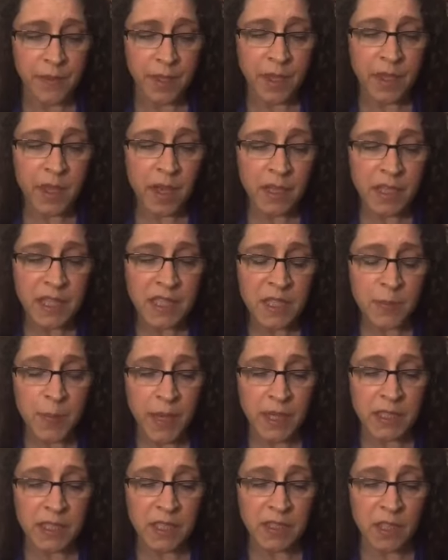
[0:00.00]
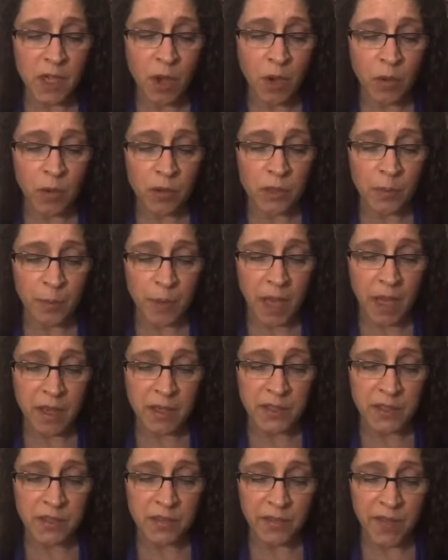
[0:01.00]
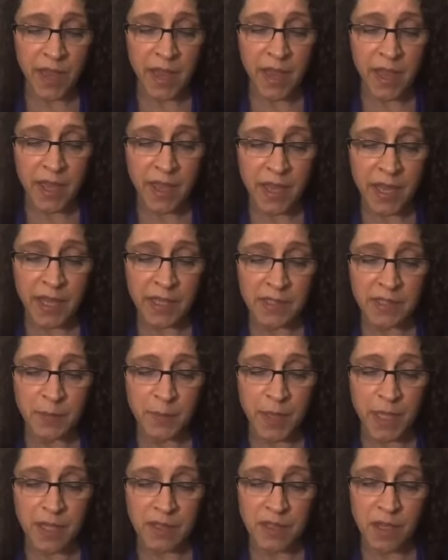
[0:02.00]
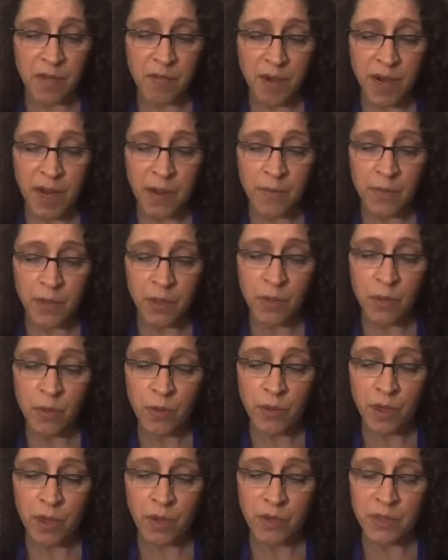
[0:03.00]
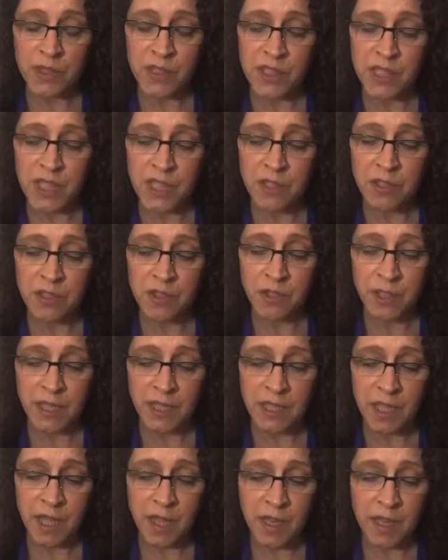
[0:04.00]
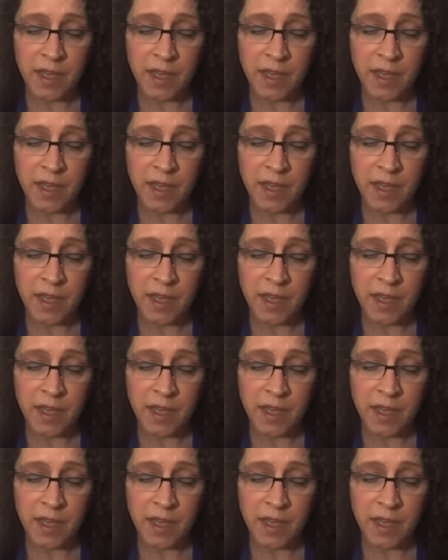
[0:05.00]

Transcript: An unexpected cold blast of air hits me as I round the corner onto Cedar Street,